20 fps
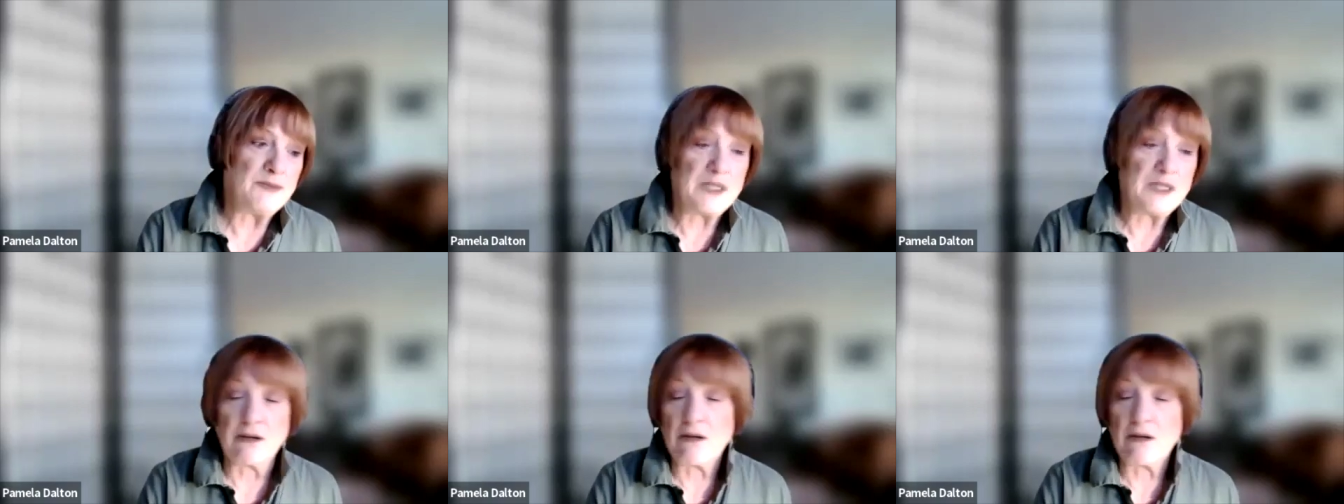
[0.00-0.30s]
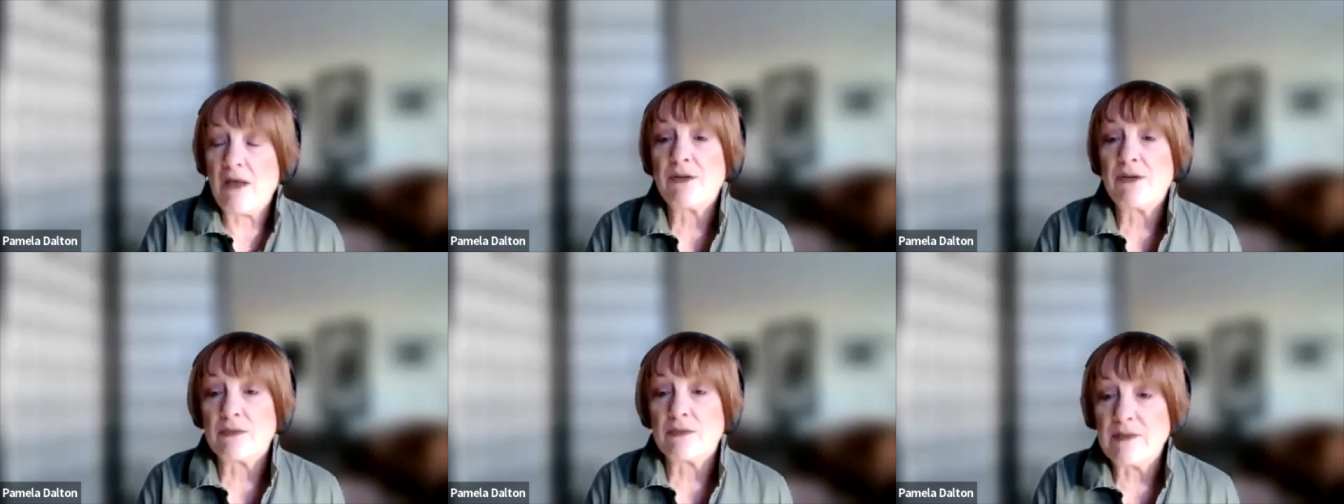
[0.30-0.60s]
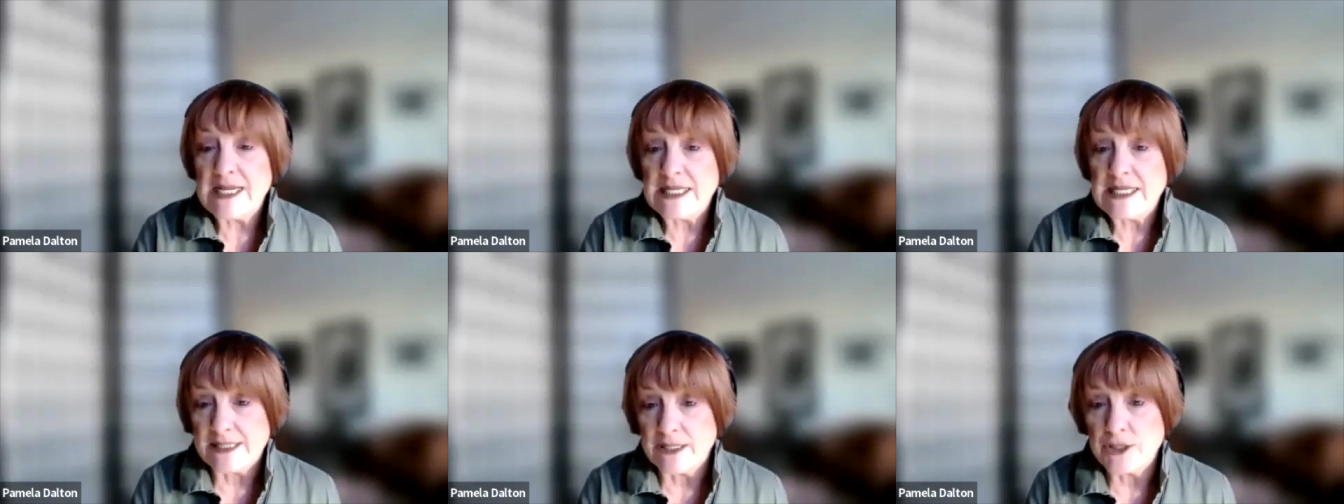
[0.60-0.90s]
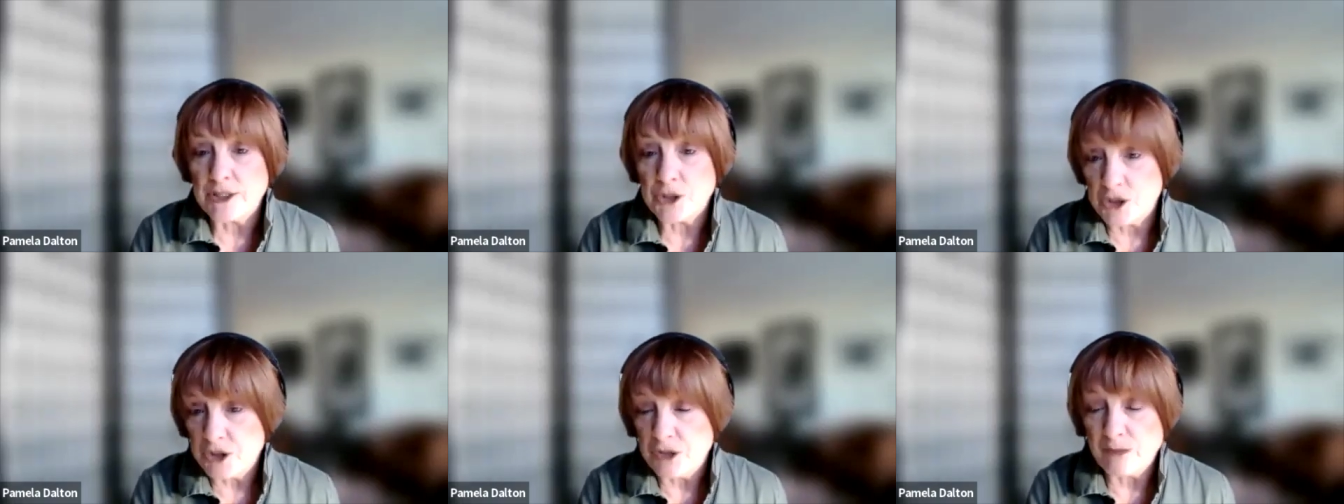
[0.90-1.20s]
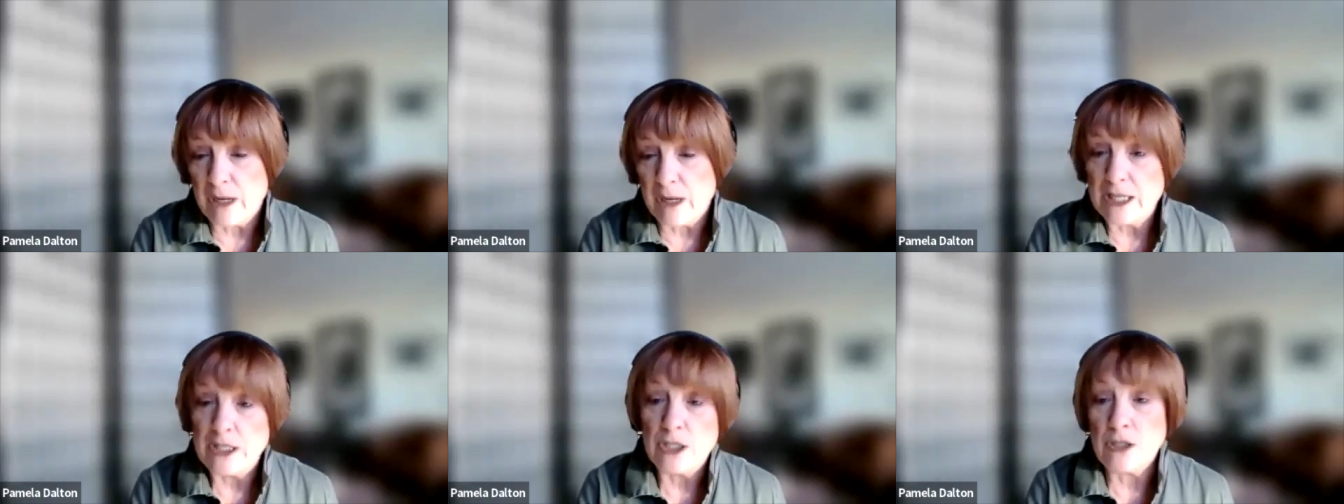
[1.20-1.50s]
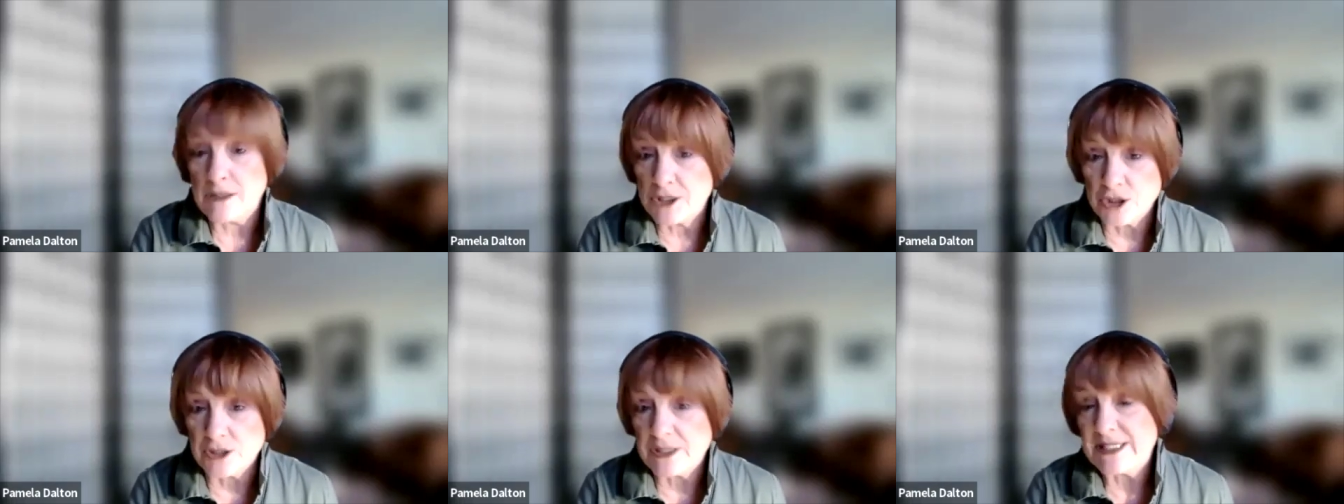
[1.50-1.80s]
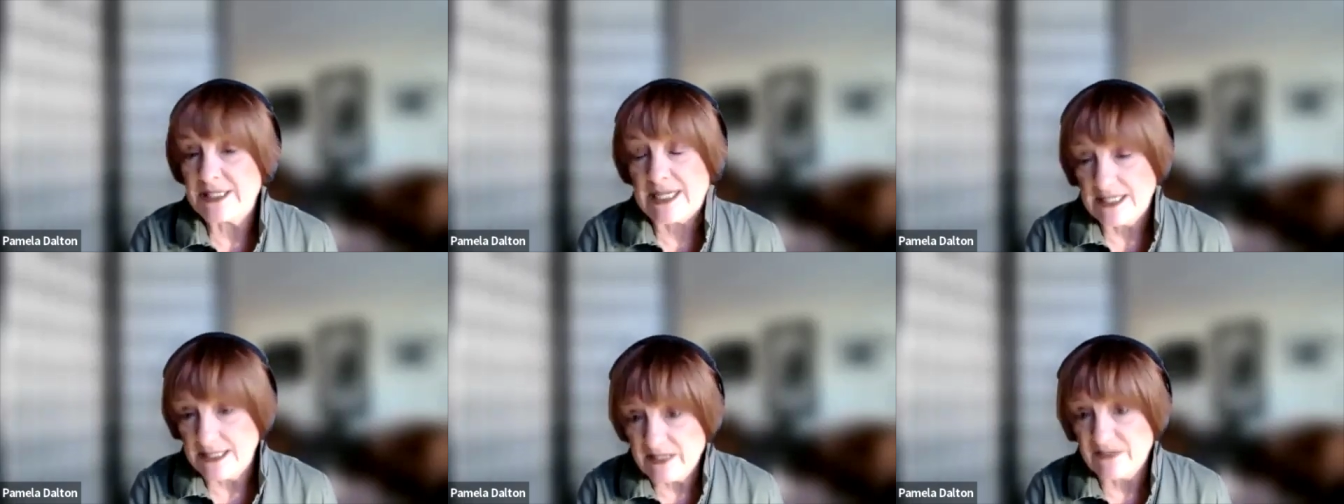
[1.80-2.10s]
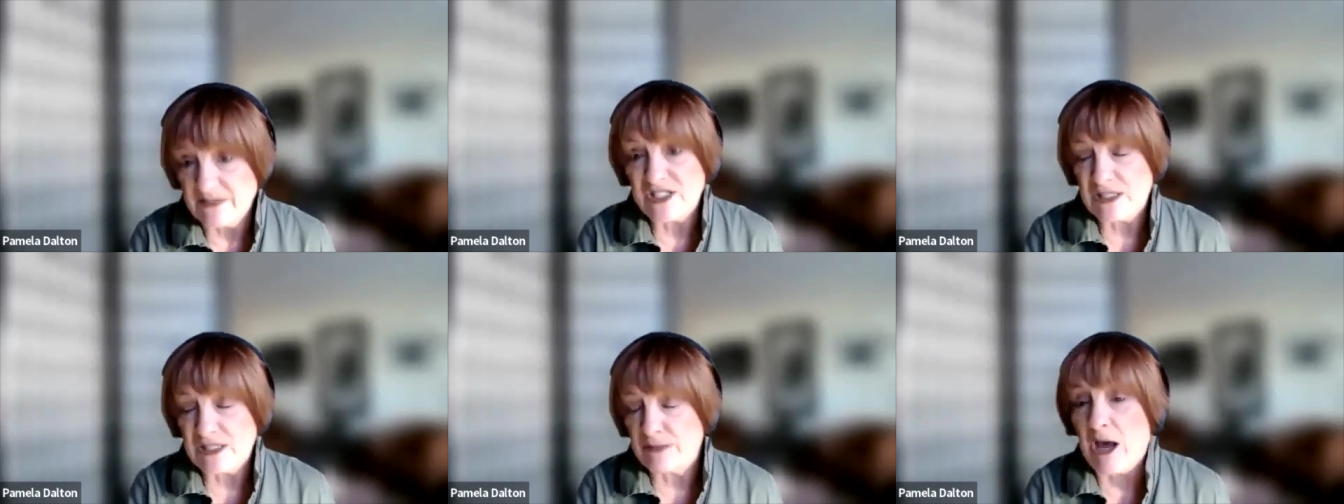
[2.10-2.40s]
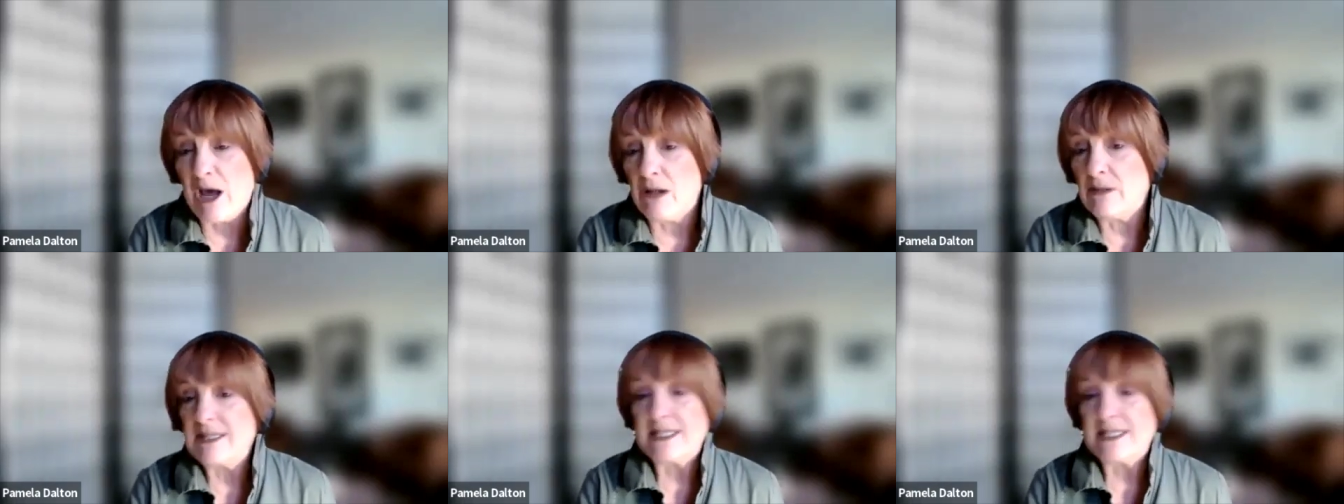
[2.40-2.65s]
there are other reasons you might lose your sense of smell.